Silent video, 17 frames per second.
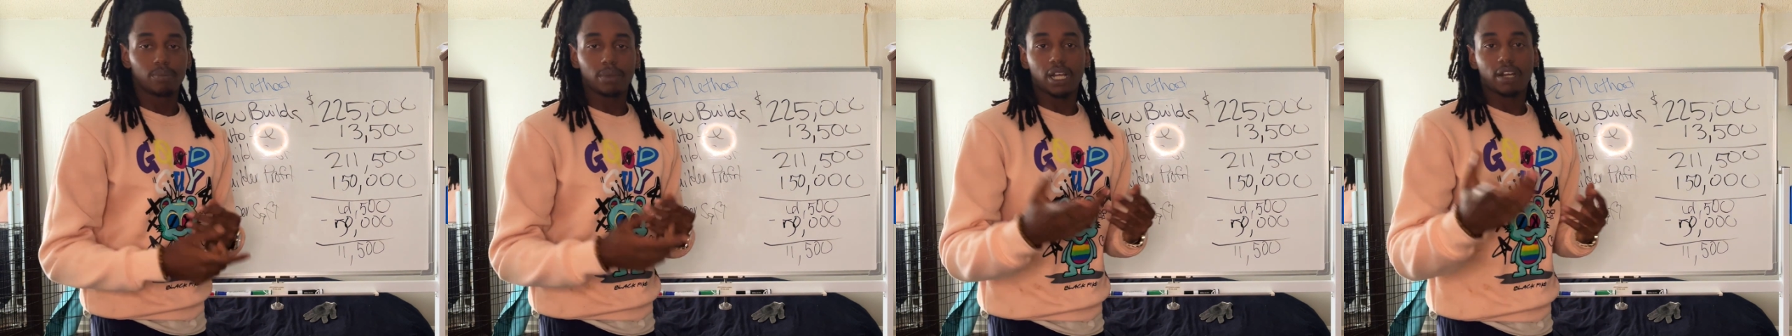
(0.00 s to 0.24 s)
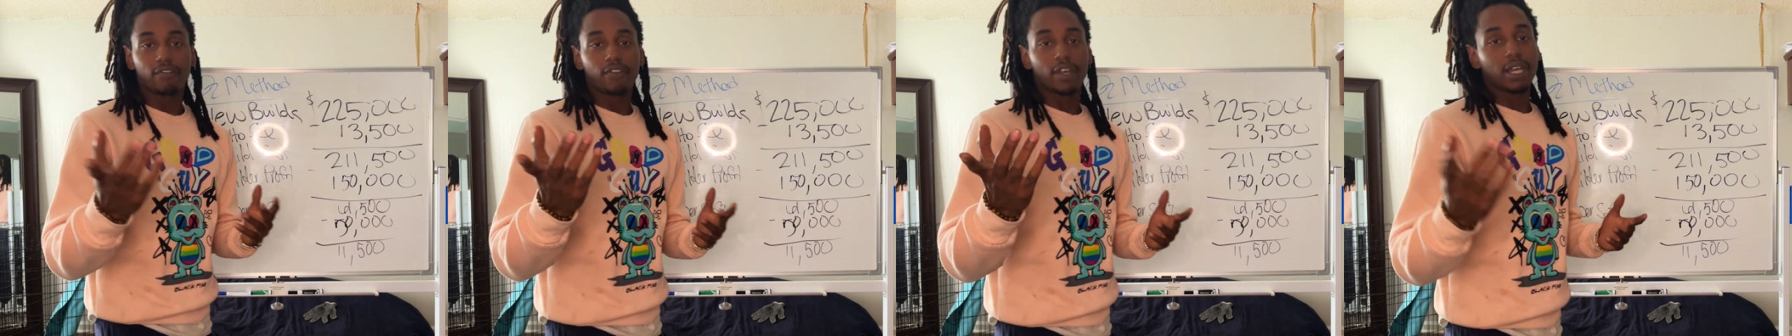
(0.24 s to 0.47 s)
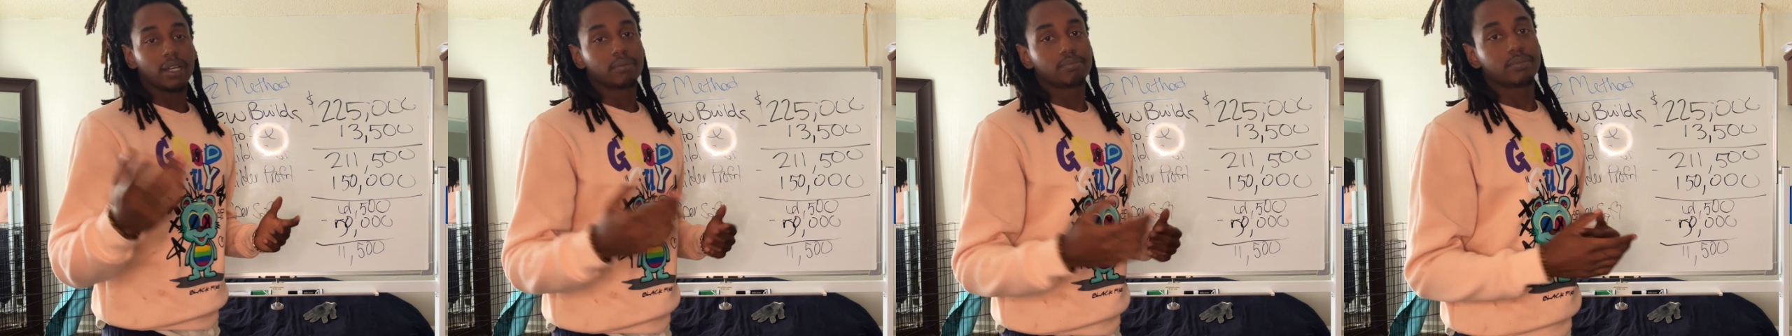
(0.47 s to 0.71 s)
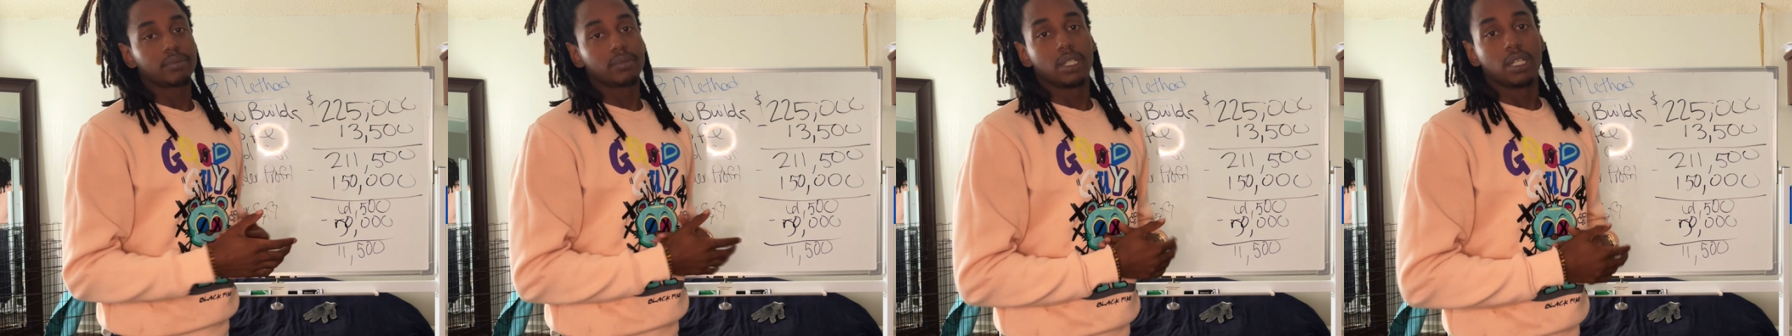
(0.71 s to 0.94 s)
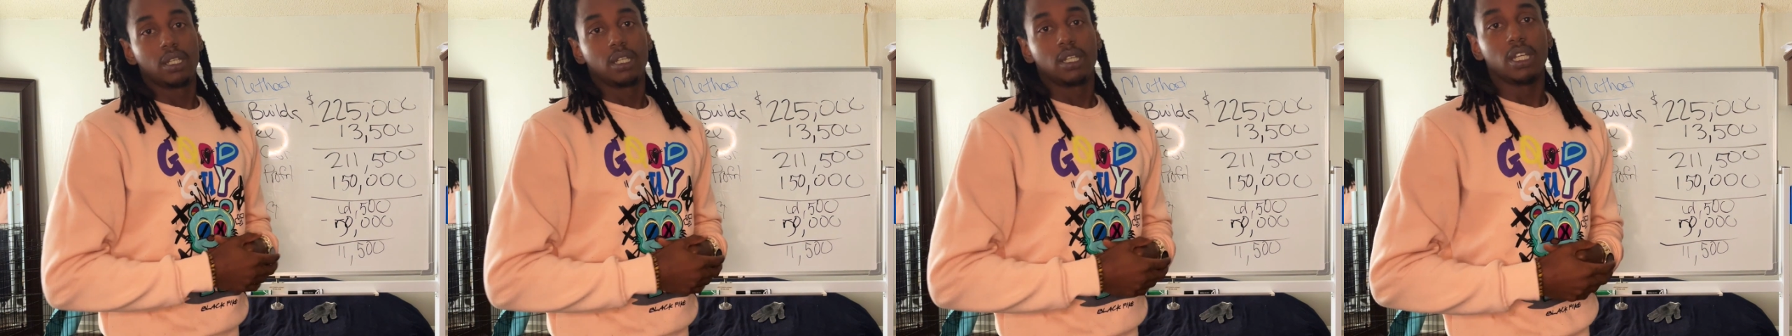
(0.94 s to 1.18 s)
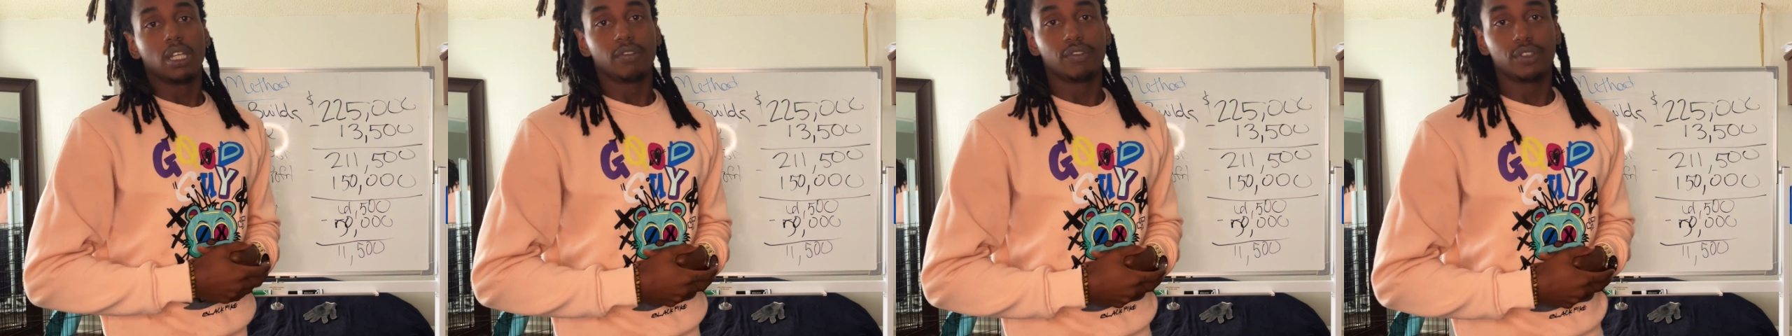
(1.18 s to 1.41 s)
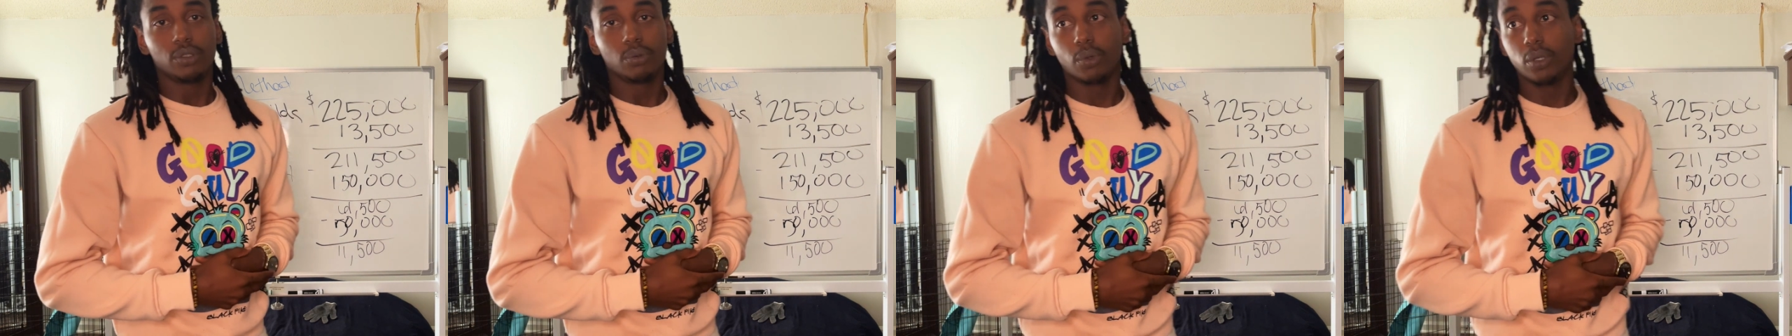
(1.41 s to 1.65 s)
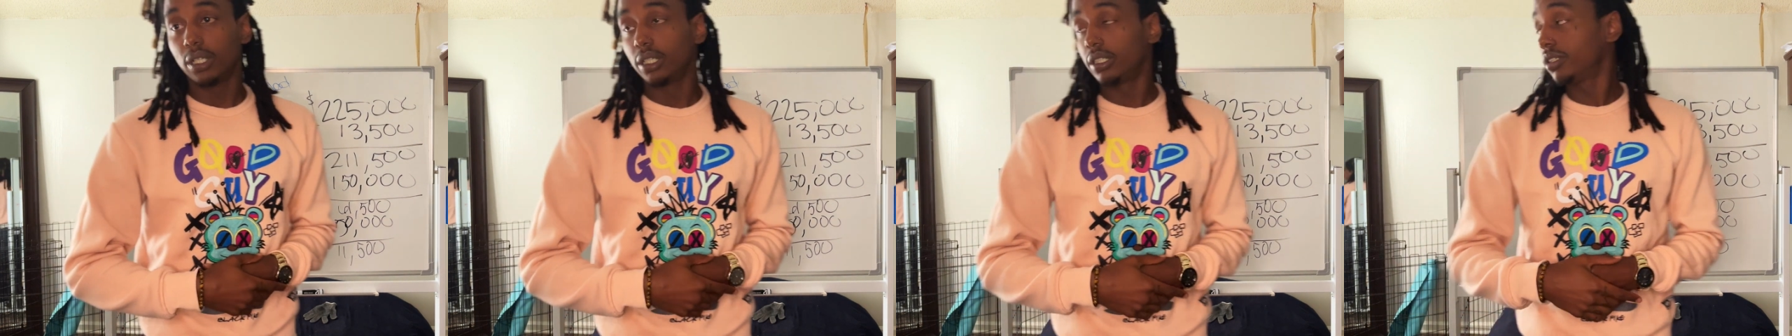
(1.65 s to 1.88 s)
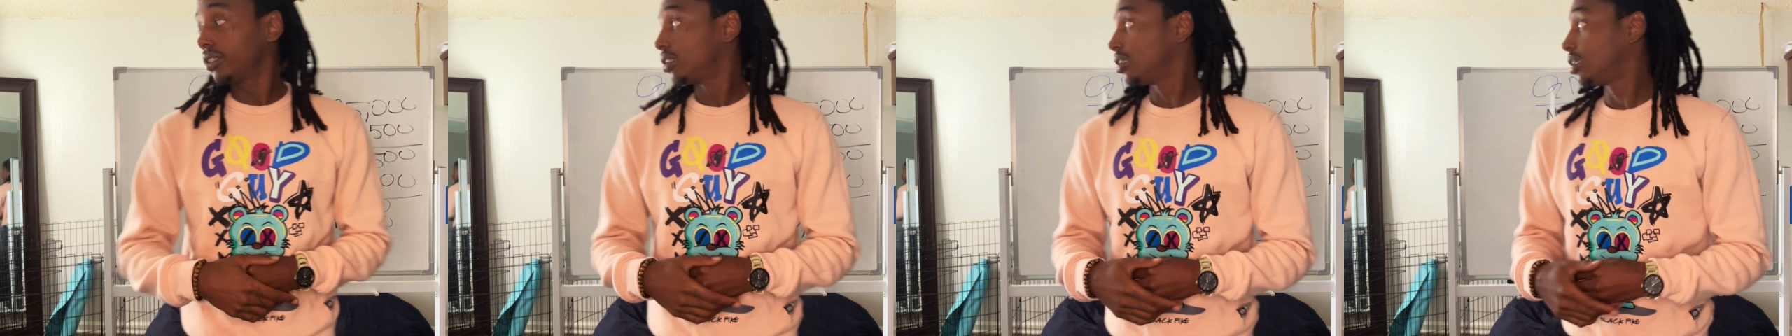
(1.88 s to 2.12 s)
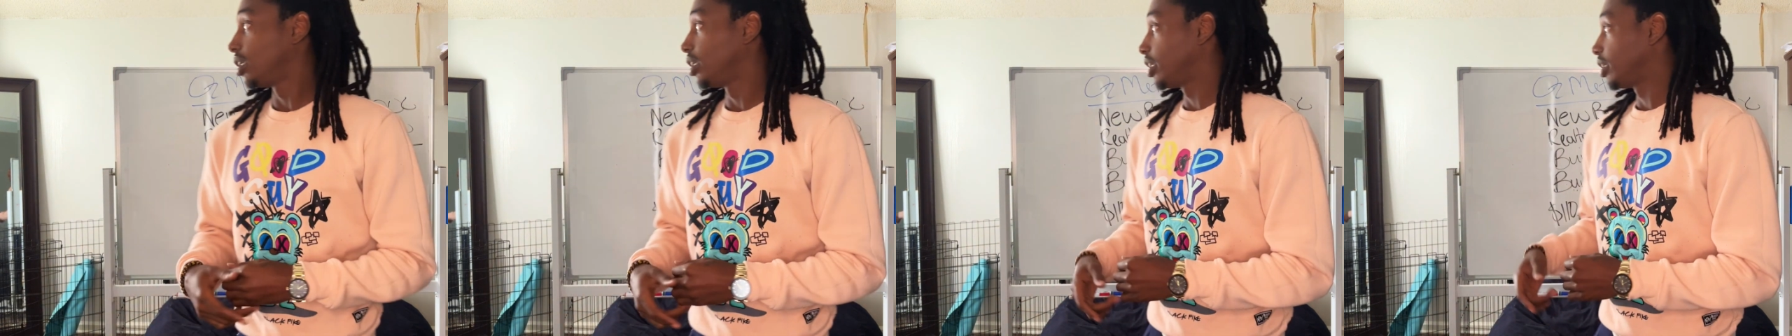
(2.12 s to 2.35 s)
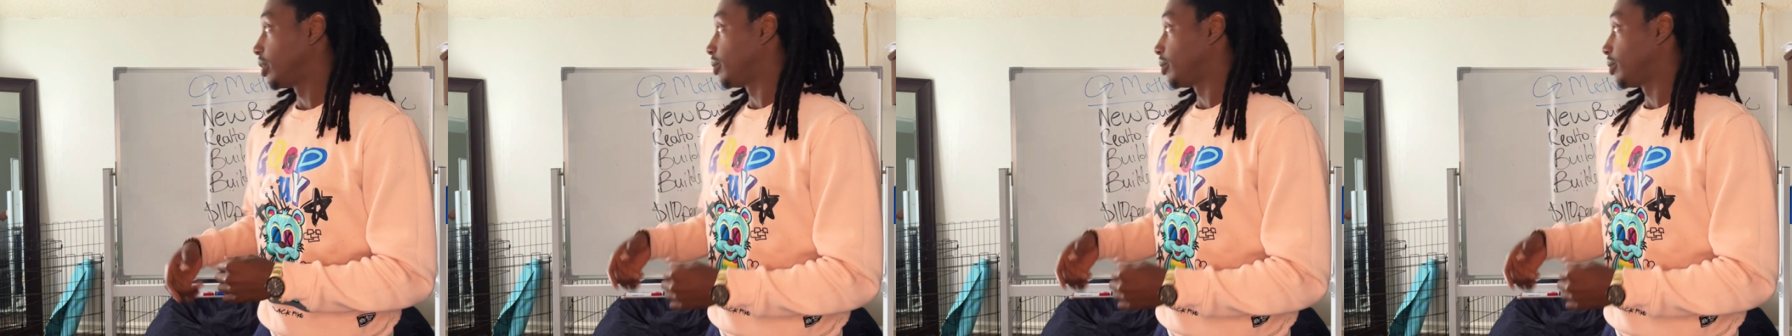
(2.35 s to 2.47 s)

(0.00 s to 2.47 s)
matter of fact, if you want a